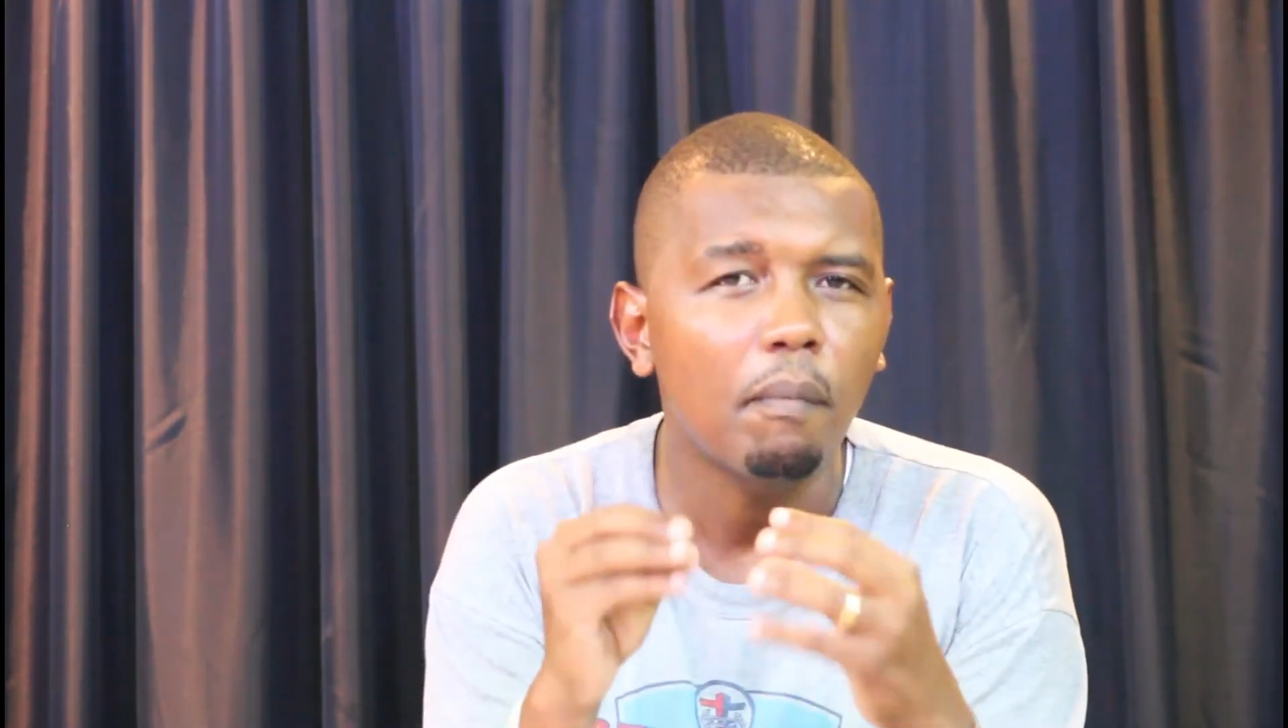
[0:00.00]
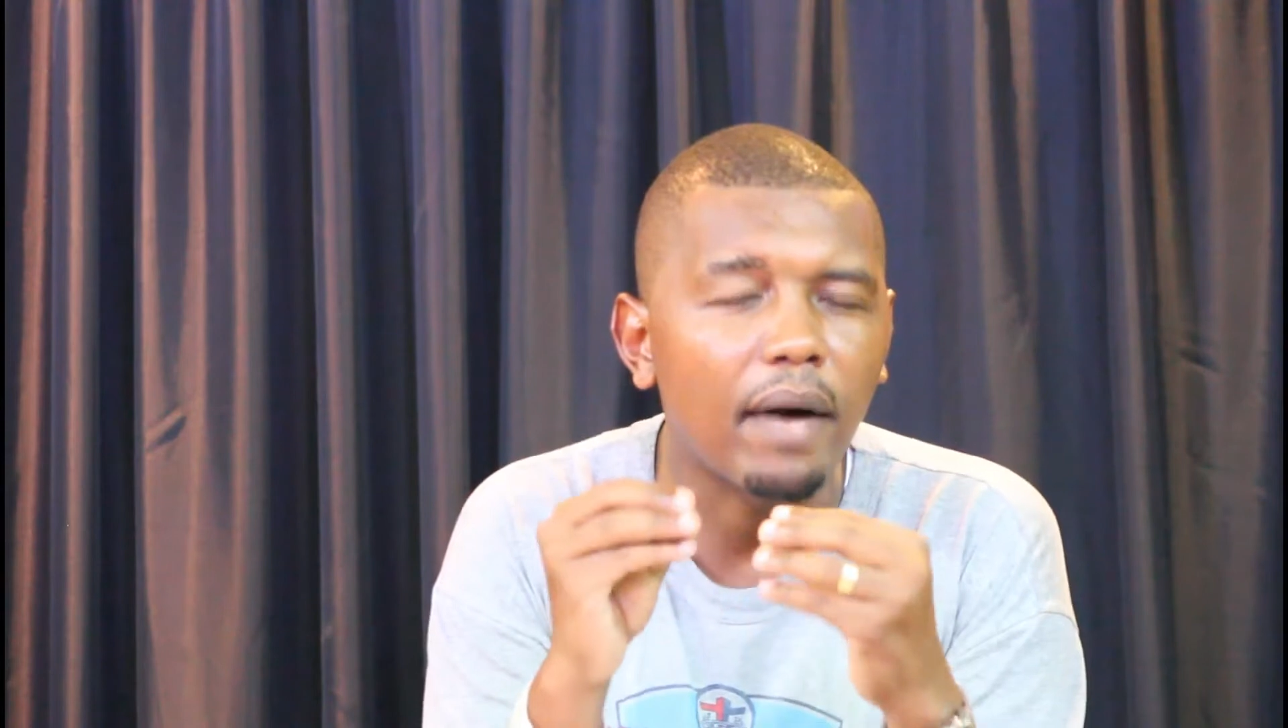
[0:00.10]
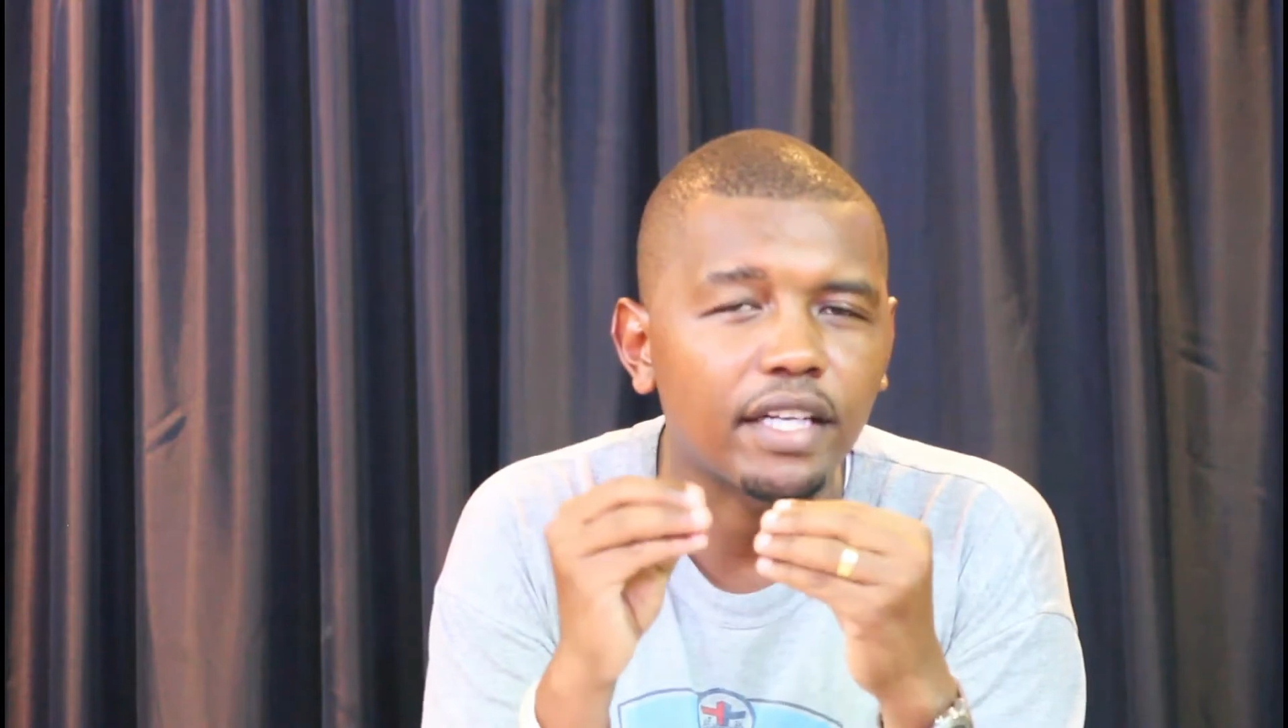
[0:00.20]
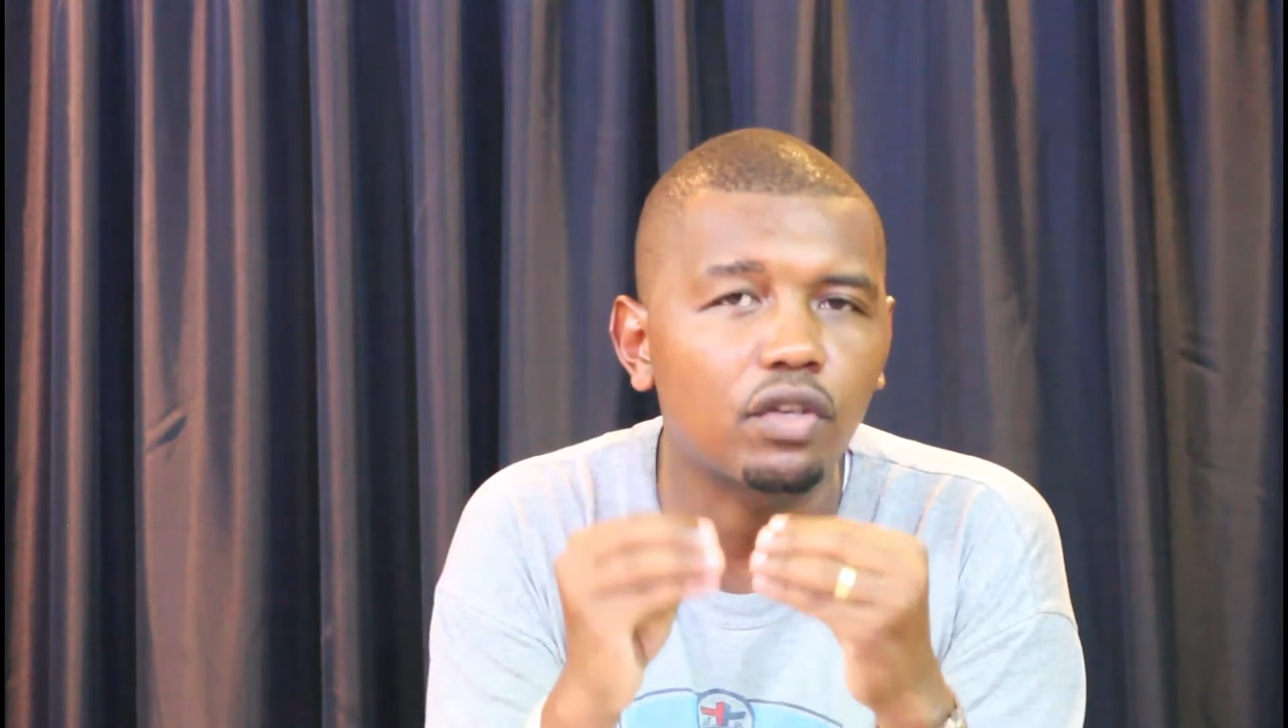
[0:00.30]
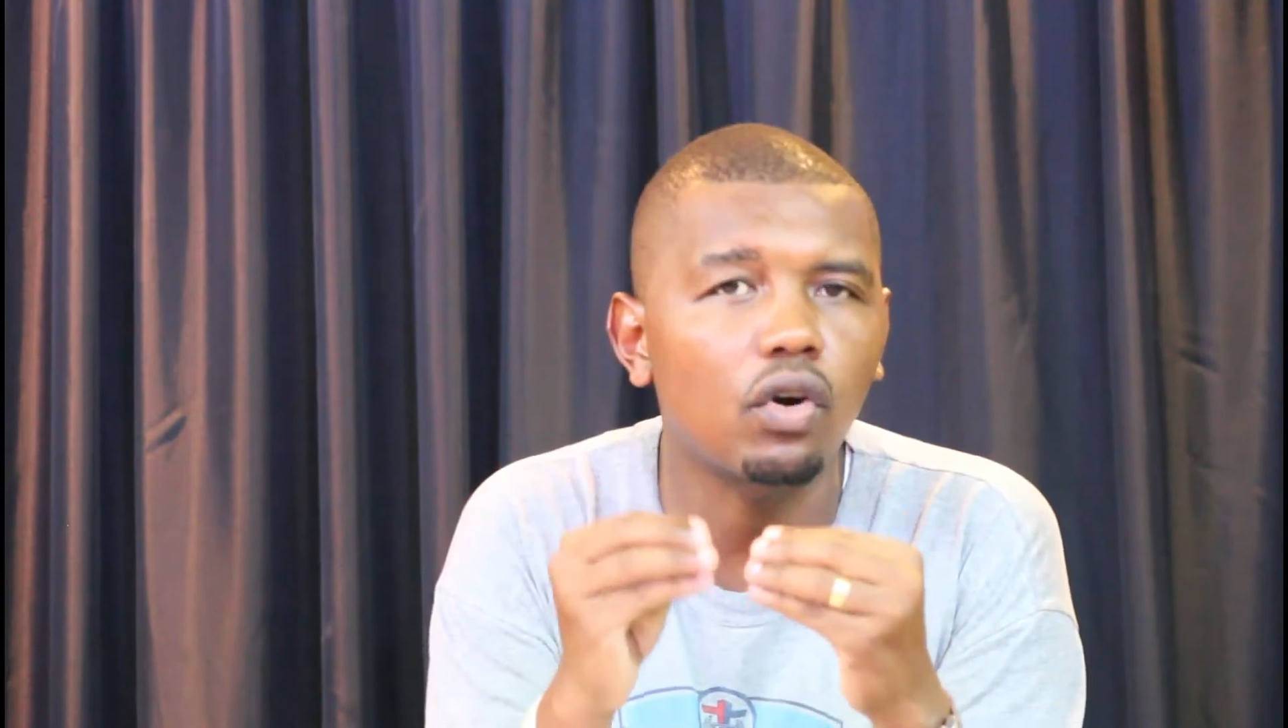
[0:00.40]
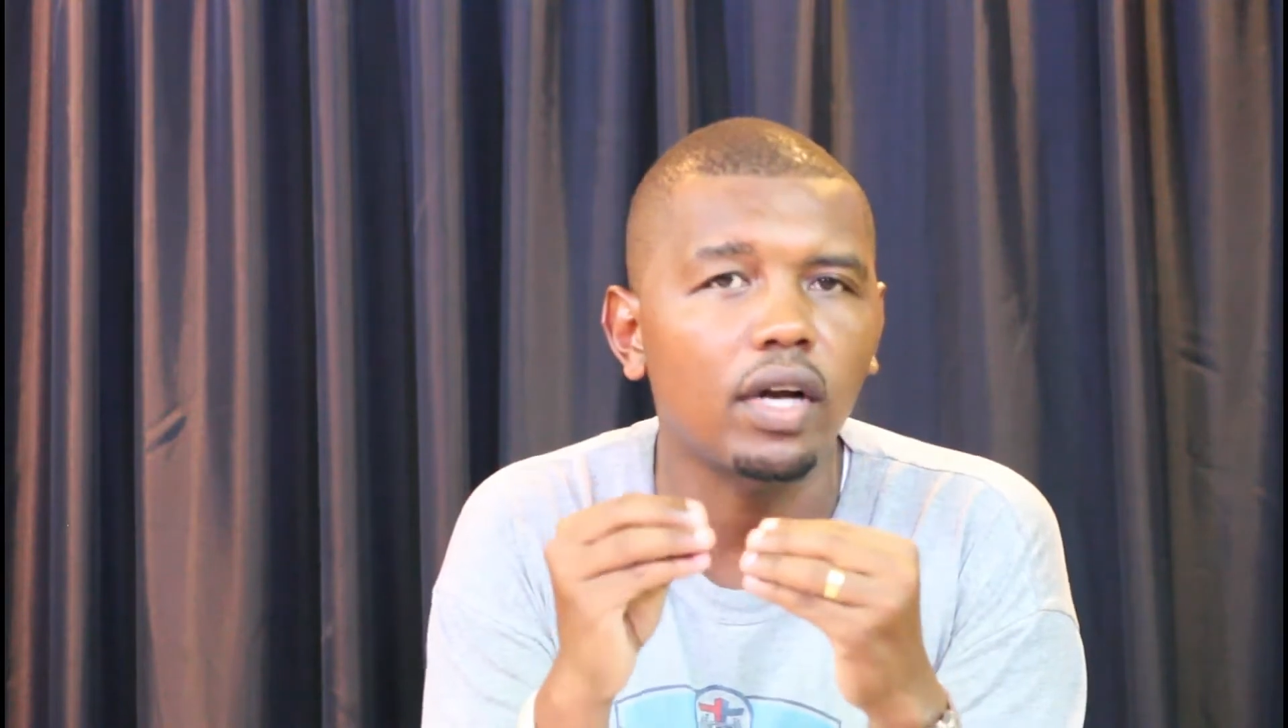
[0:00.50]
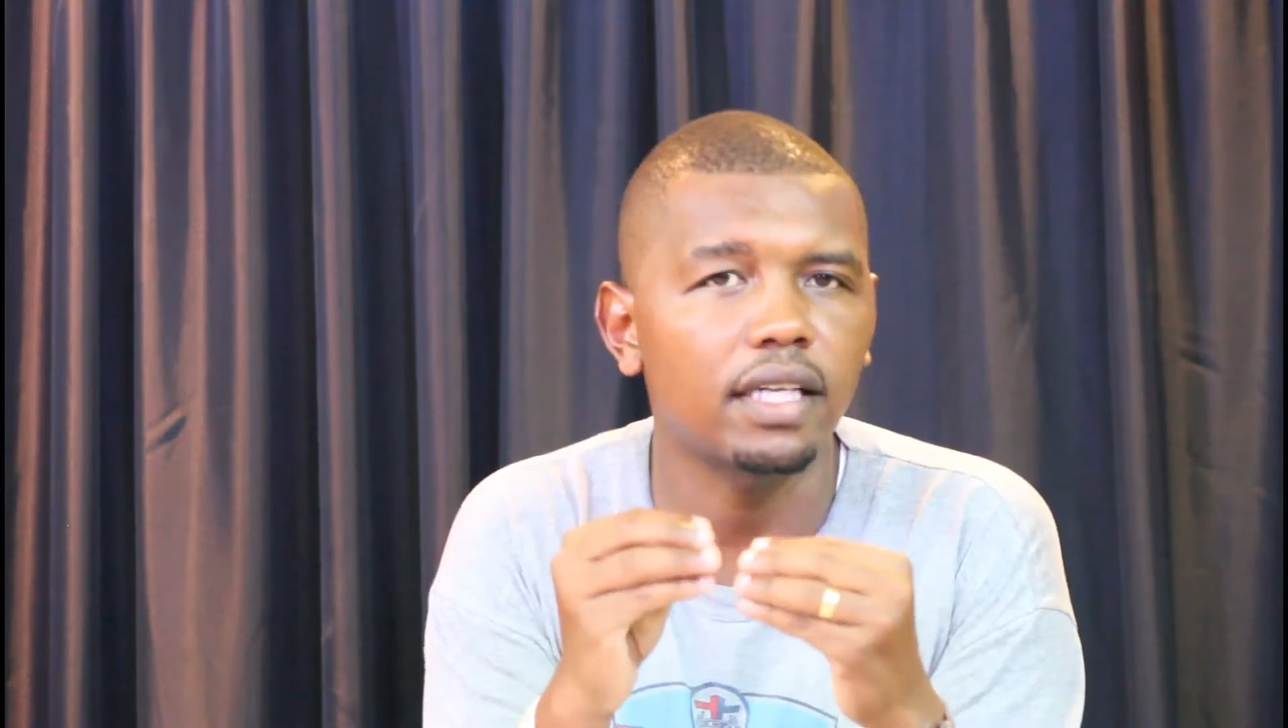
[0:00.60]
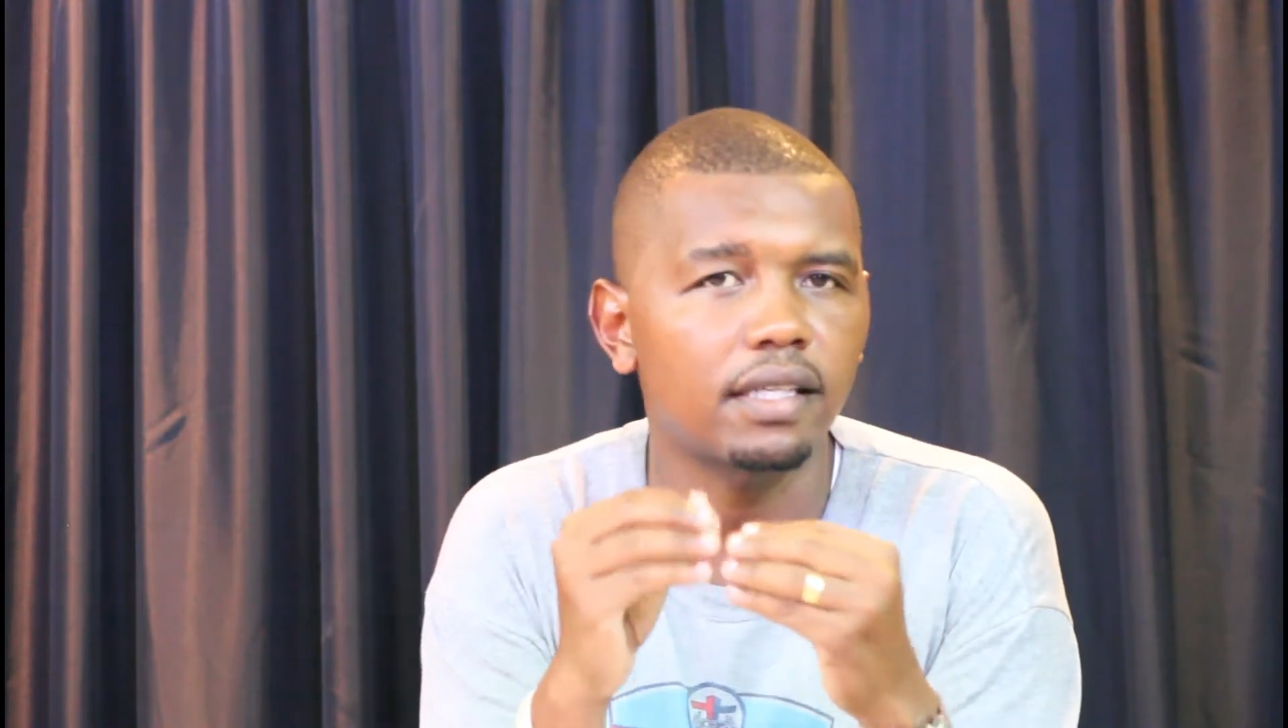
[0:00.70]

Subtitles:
but God